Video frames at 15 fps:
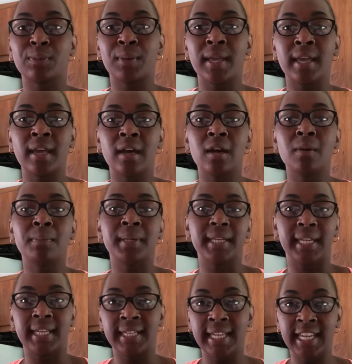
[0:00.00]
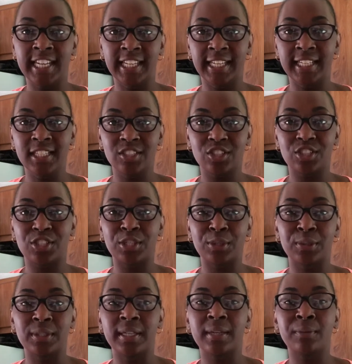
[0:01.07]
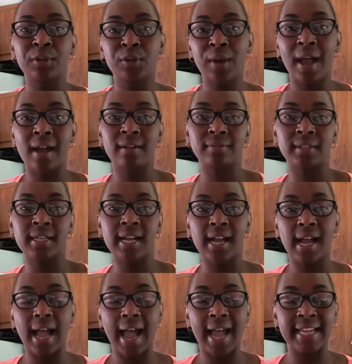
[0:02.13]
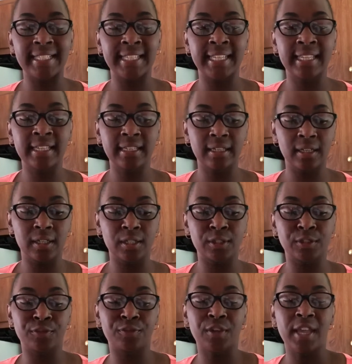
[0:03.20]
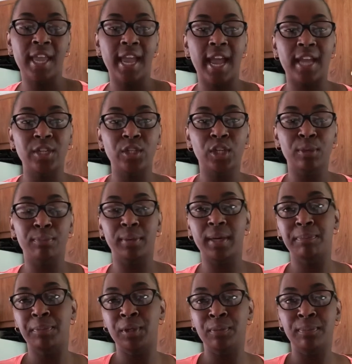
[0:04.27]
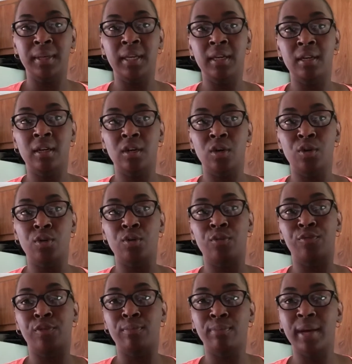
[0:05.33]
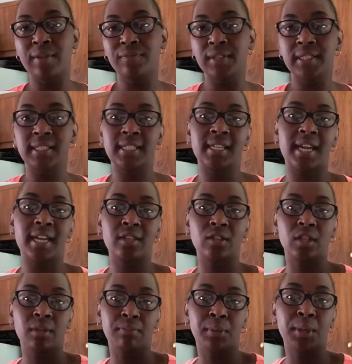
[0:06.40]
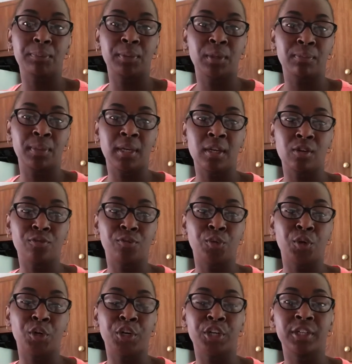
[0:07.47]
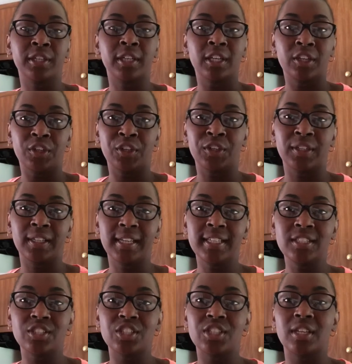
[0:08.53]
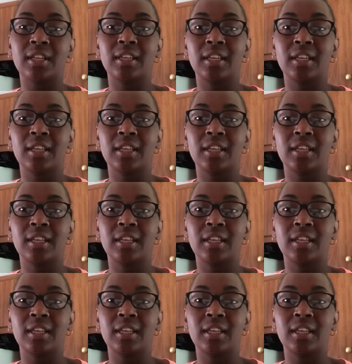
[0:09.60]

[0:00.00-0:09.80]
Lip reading: well, but he did lunch, so you have an idea of how you can prep your meal for breakfast and how you can prep your meal for your lunch.